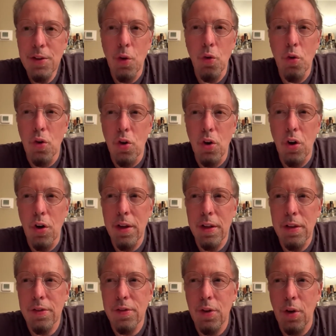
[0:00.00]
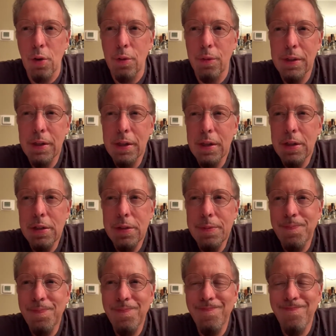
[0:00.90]
good, and so,
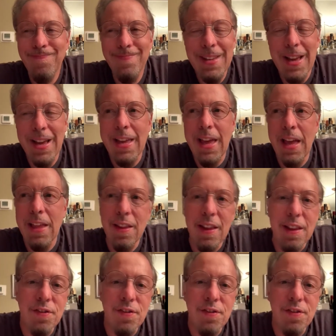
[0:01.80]
again,